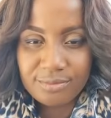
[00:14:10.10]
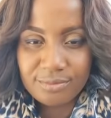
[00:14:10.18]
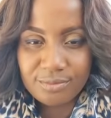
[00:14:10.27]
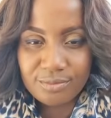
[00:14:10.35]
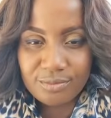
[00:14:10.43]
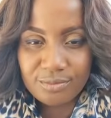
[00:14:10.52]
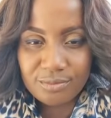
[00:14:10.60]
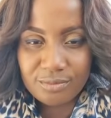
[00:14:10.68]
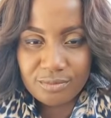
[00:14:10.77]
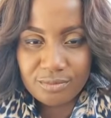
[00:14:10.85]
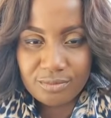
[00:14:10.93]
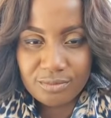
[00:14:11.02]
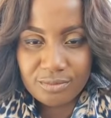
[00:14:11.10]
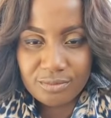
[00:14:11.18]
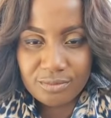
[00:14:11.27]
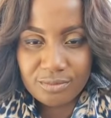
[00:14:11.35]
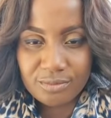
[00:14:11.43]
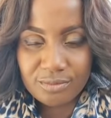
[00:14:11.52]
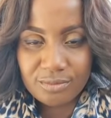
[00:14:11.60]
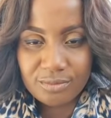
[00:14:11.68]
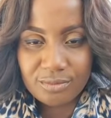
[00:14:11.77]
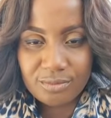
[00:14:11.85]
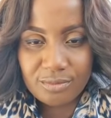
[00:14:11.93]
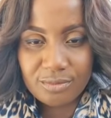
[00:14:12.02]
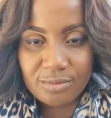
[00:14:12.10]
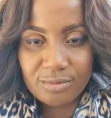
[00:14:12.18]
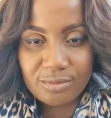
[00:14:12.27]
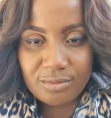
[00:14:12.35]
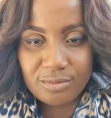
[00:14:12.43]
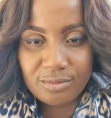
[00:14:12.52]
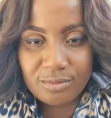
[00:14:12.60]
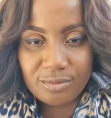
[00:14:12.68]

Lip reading: (silence)